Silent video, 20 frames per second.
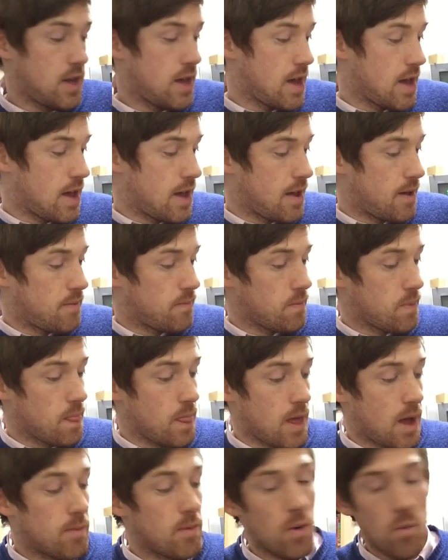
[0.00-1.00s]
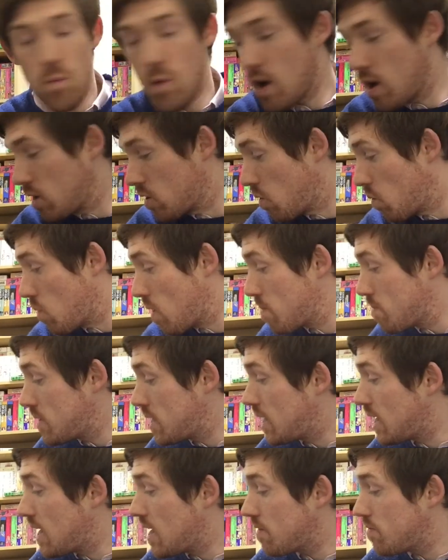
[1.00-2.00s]
Got 1
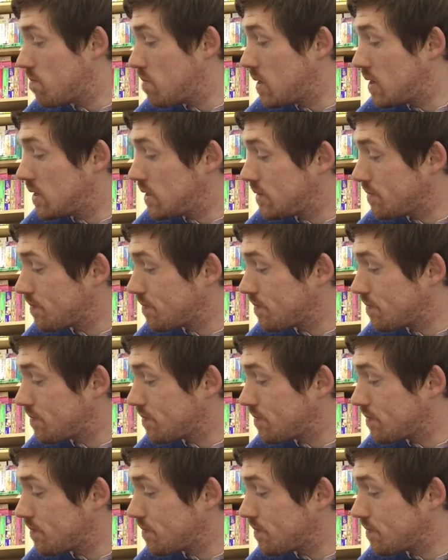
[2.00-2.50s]
minute left, but